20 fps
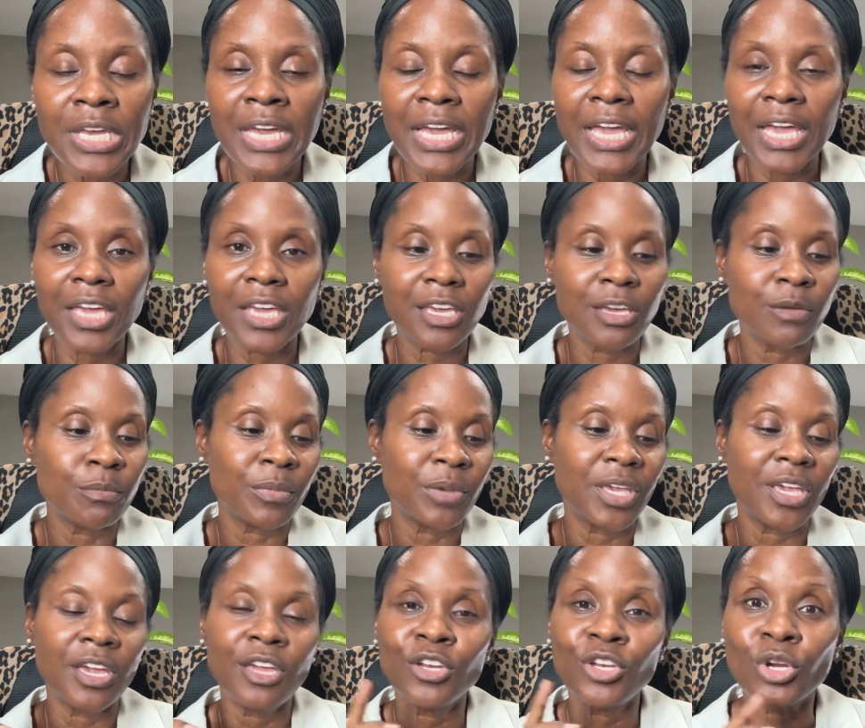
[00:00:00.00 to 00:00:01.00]
It can
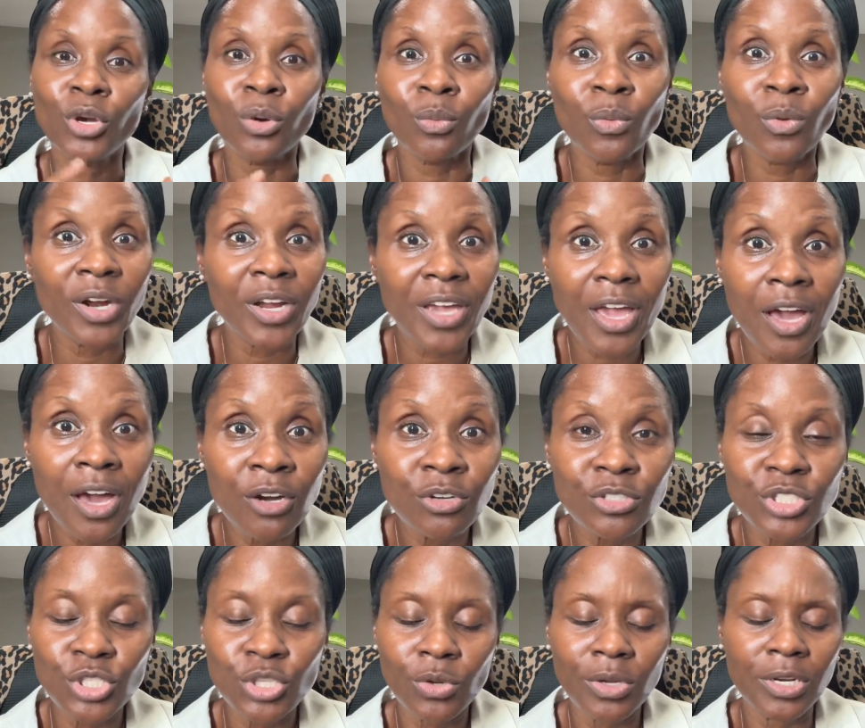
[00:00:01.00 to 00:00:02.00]
be in your
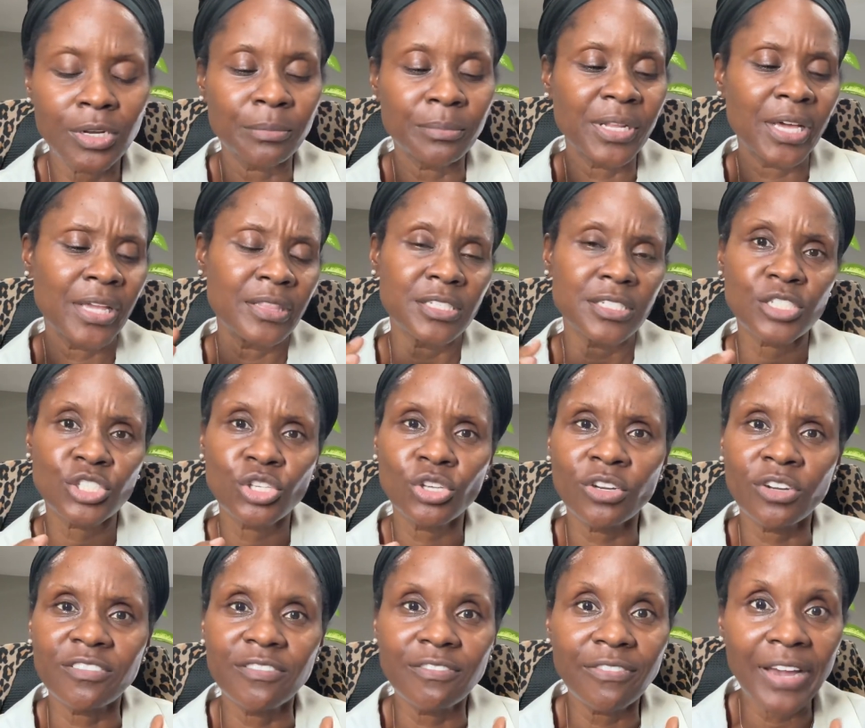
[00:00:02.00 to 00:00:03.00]
workouts. You can apply this to
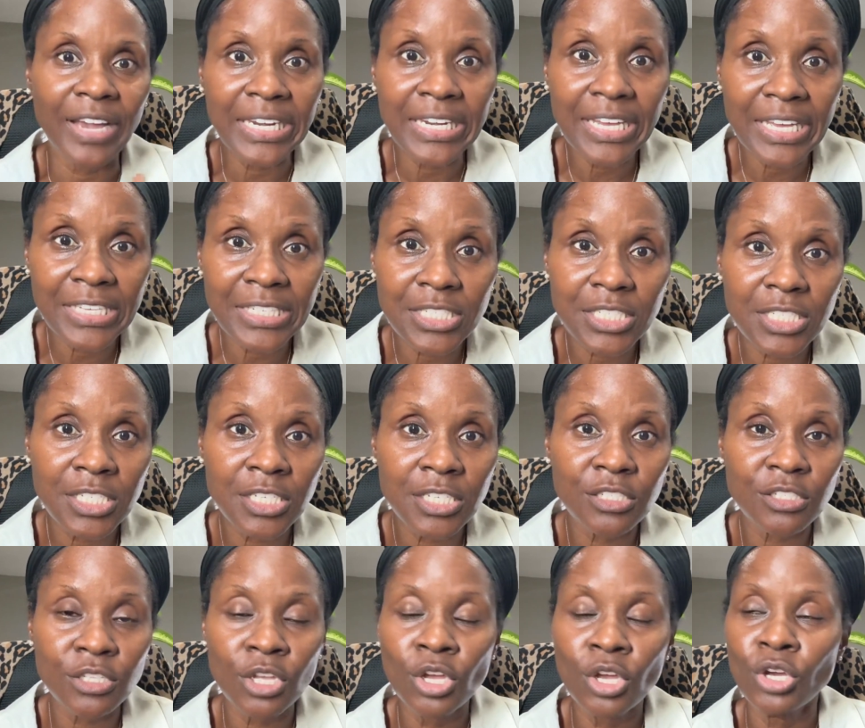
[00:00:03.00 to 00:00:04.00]
your
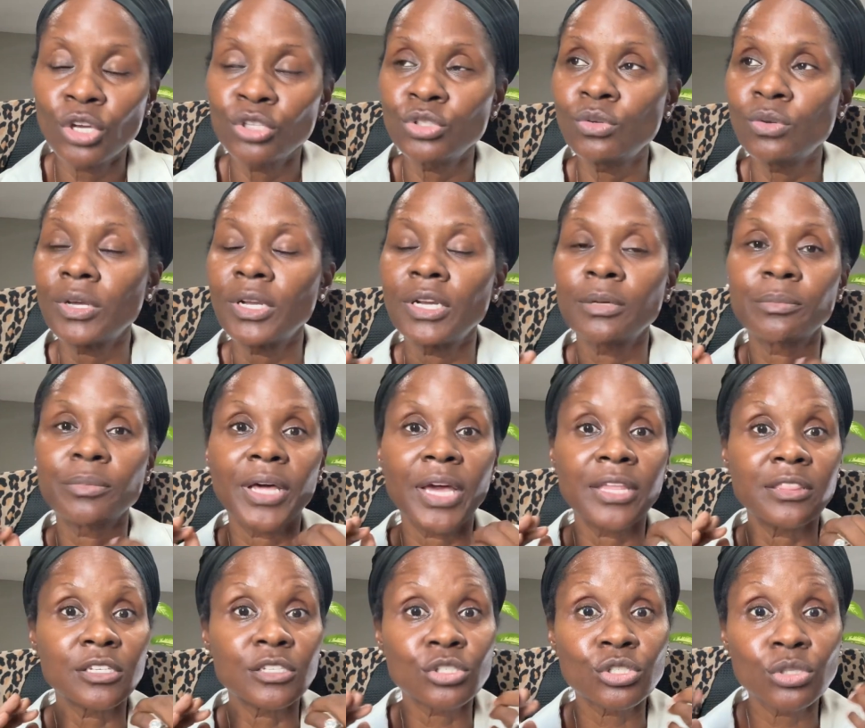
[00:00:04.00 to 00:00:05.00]
finances. You can apply
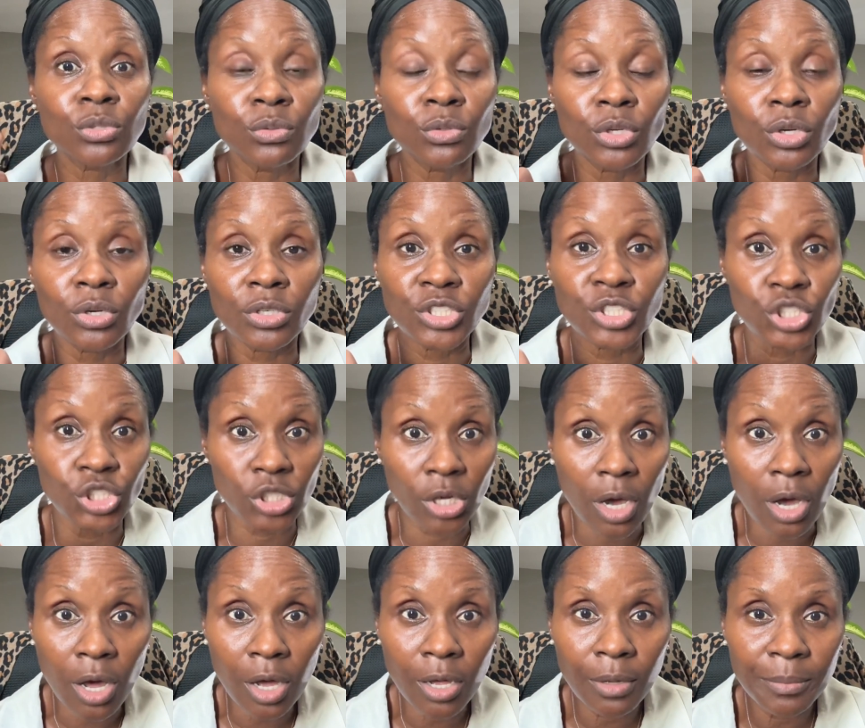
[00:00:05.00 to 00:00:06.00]
this to your
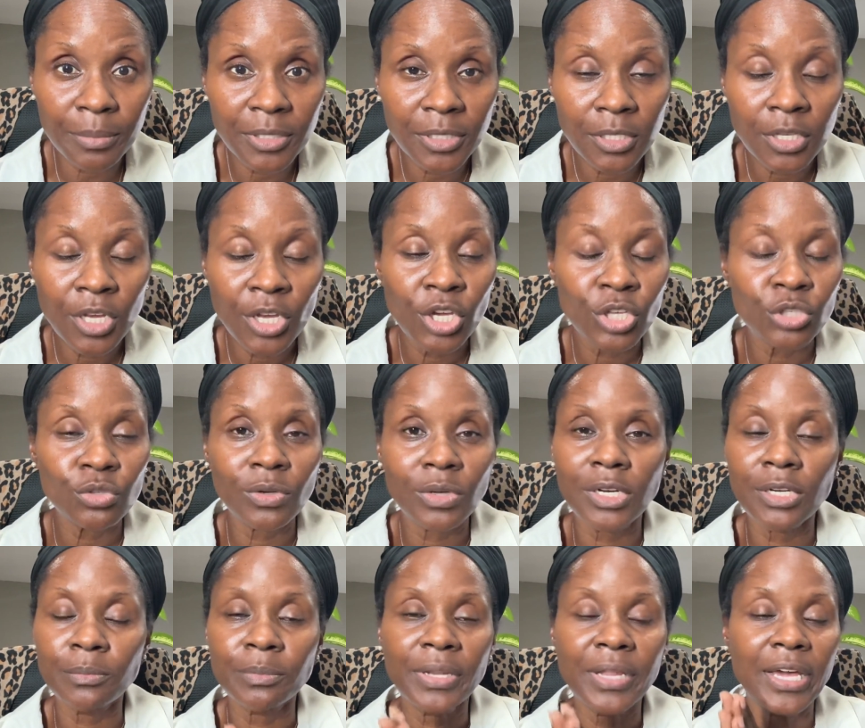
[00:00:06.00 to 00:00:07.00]
job. You can
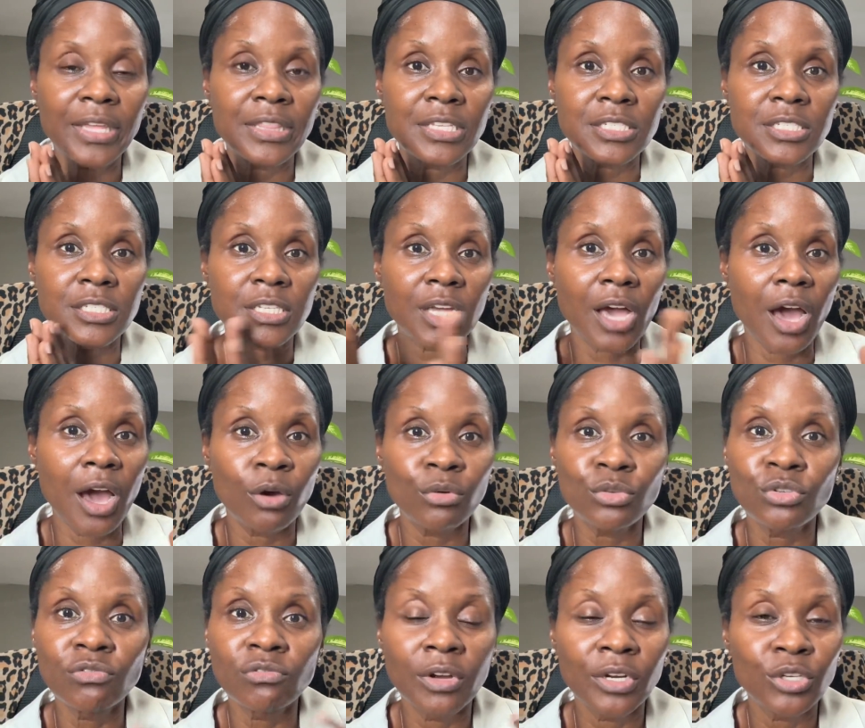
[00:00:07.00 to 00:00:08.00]
apply this to how
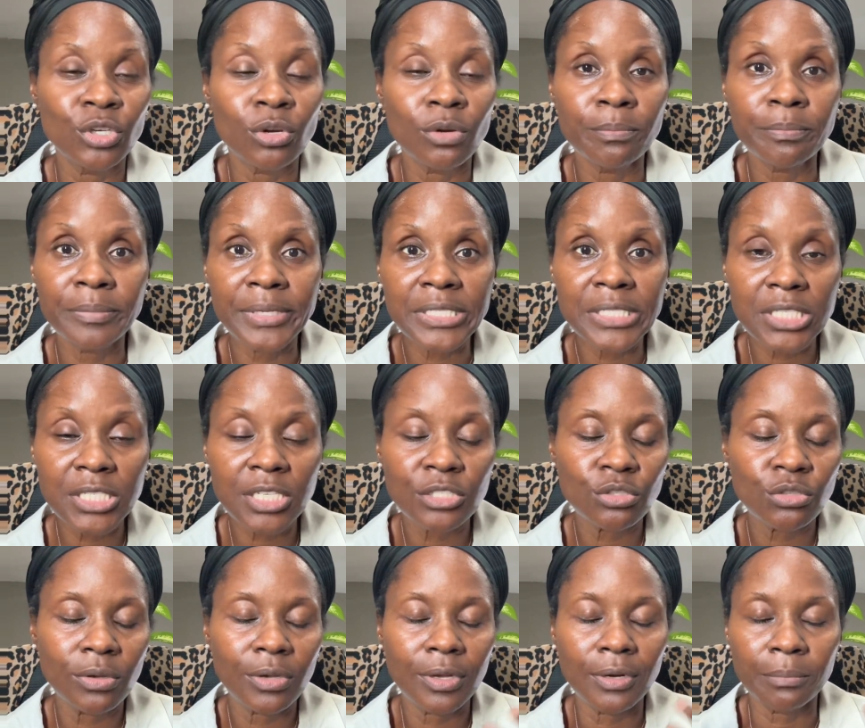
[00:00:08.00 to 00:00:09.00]
you run your business.
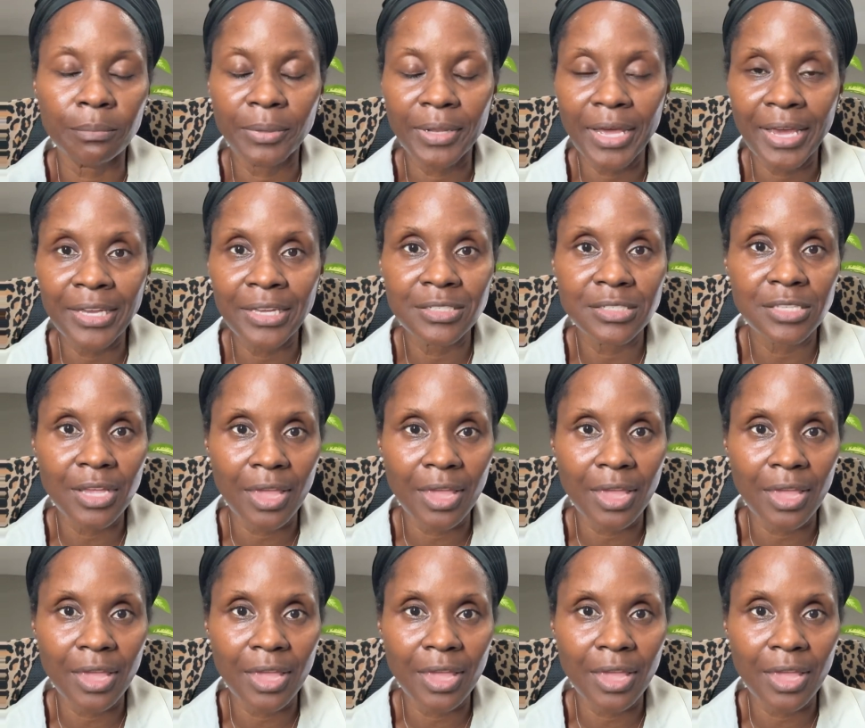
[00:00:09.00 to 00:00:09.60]
You can apply it to